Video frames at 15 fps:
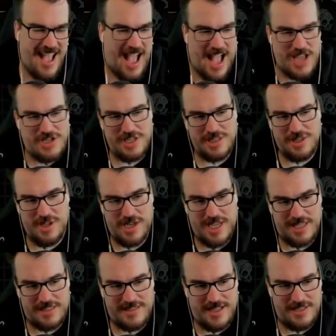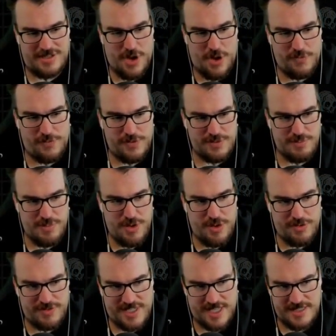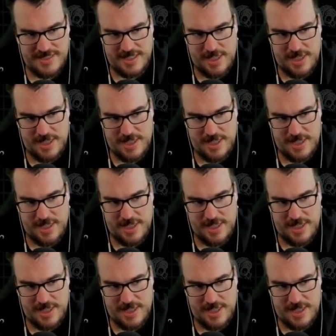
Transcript: I should look at uh, Tofu's moves because